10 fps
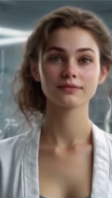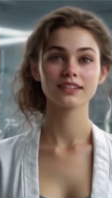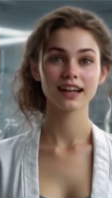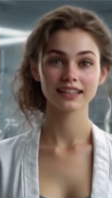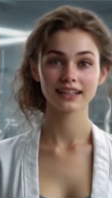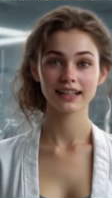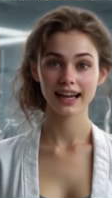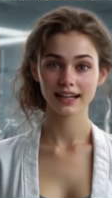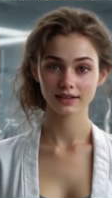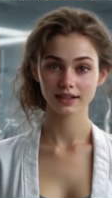citing
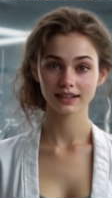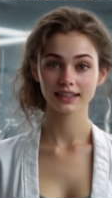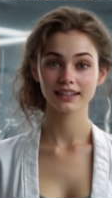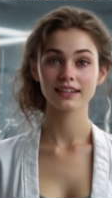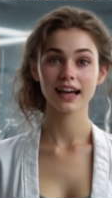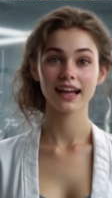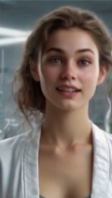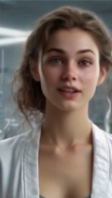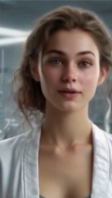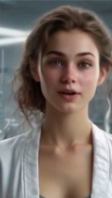lack of consistent
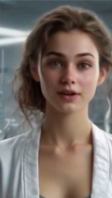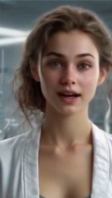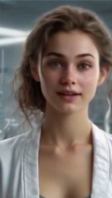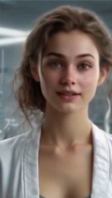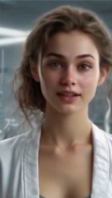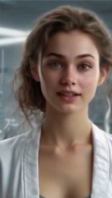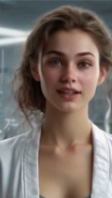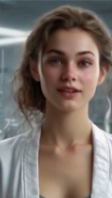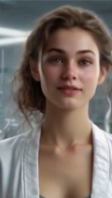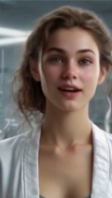anatomical
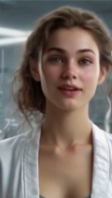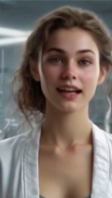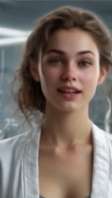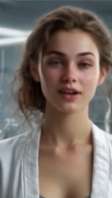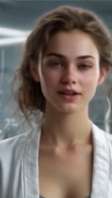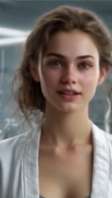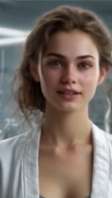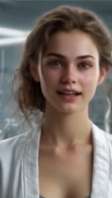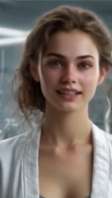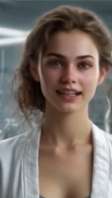evidence and variation
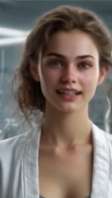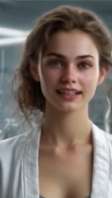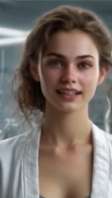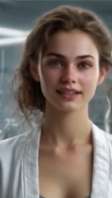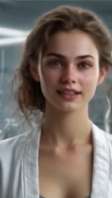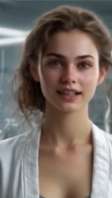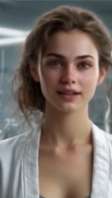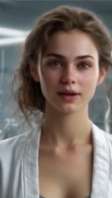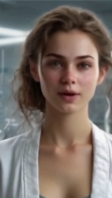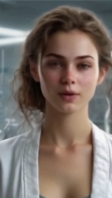in
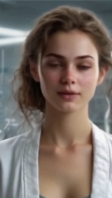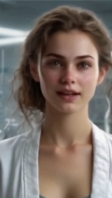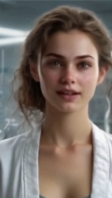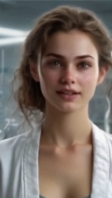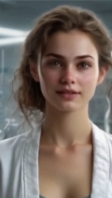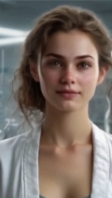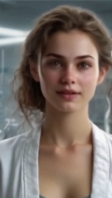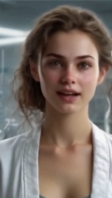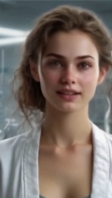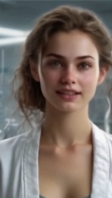sensitivity among women.
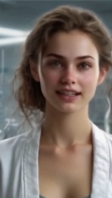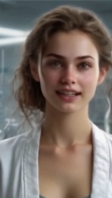Others